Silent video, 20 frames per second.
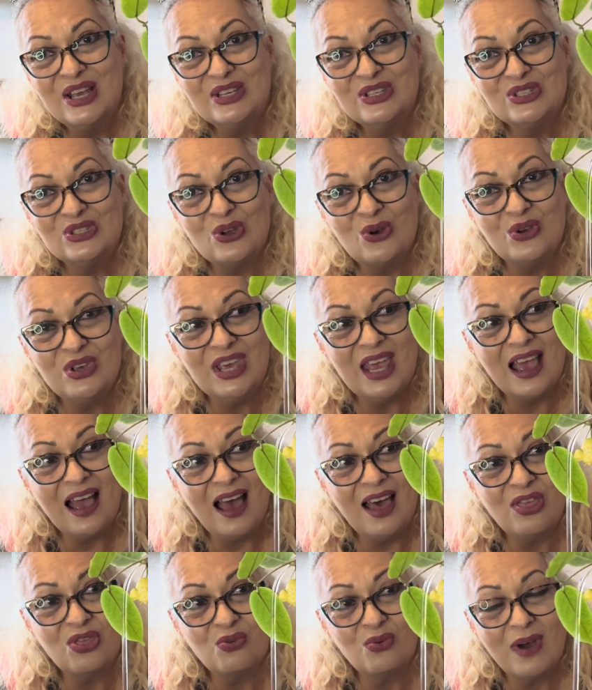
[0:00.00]
So
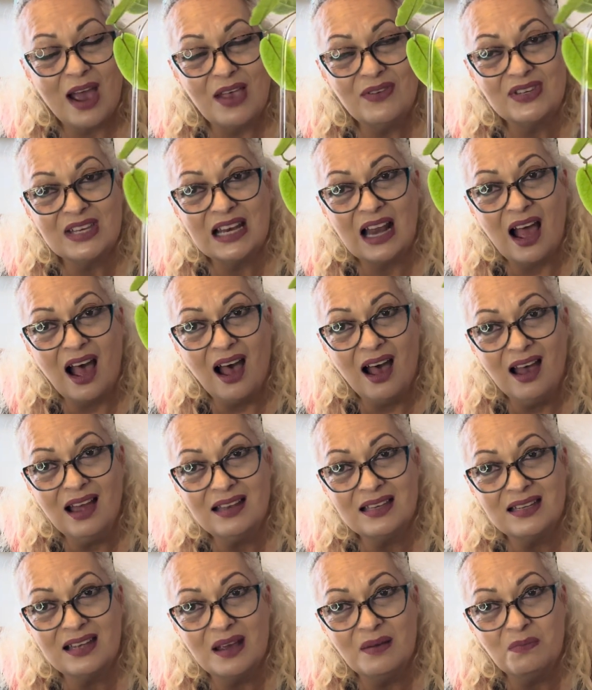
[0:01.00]
yeah, it thrives in
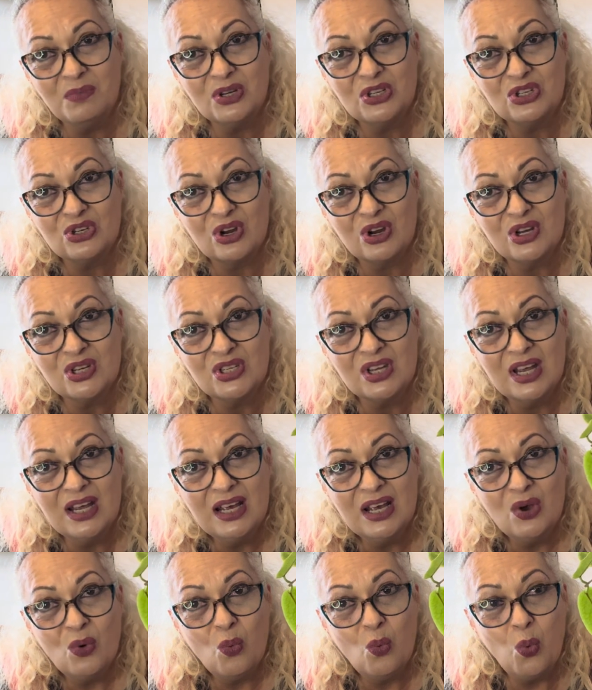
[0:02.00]
hot temperatures,
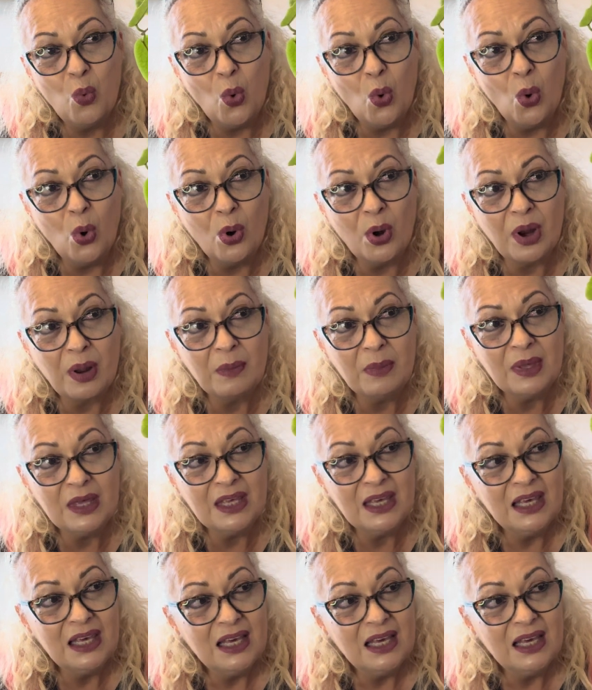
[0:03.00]
warm.